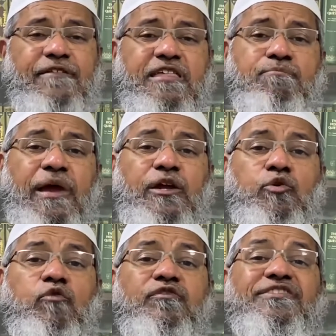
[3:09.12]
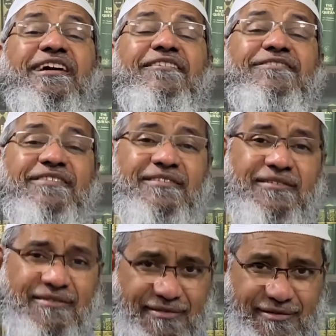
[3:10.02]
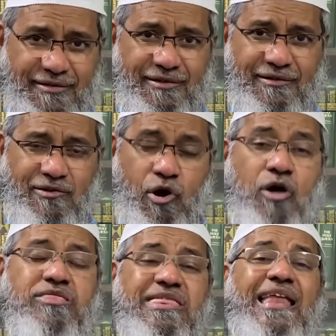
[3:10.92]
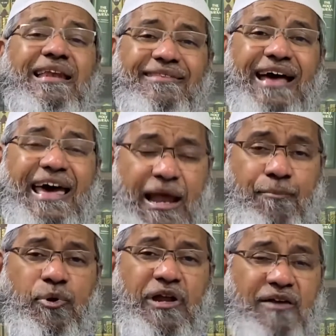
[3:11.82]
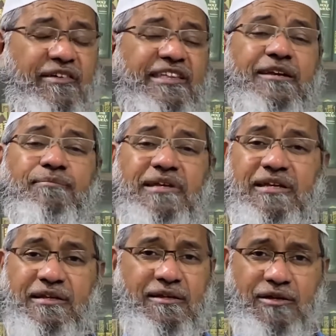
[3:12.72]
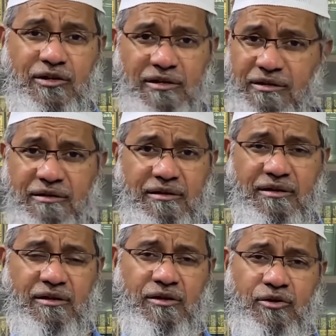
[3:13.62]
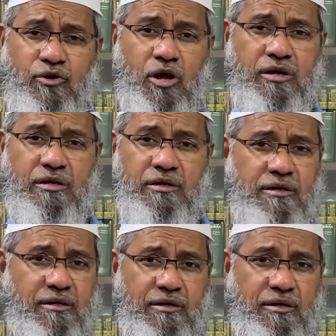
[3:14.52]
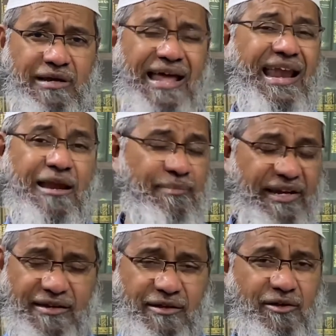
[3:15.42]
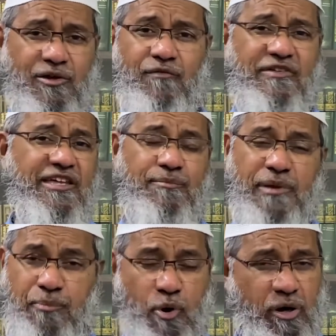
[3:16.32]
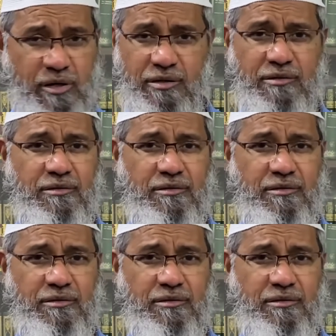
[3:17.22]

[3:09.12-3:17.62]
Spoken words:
he's made to serve or sell the haram product, whether it be non-halal meat, whether it be pork,